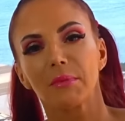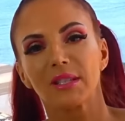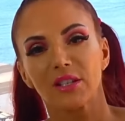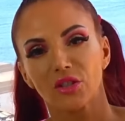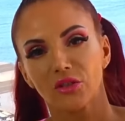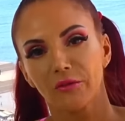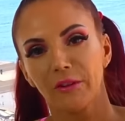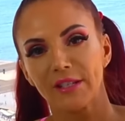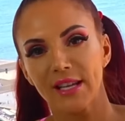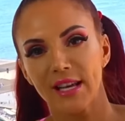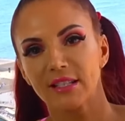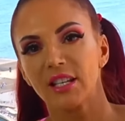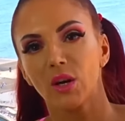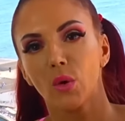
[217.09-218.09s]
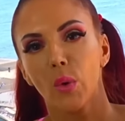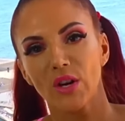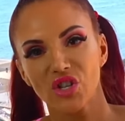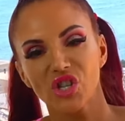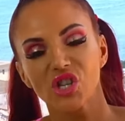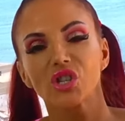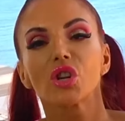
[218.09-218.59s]
me such a fantastic
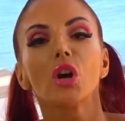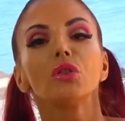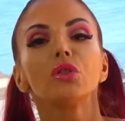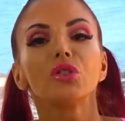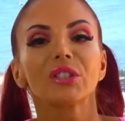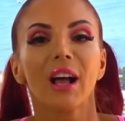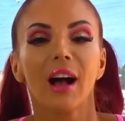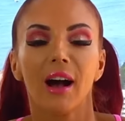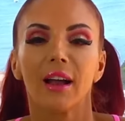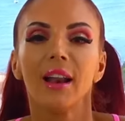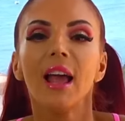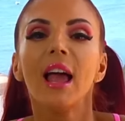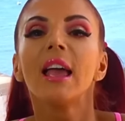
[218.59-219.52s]
question. Don't lose heart.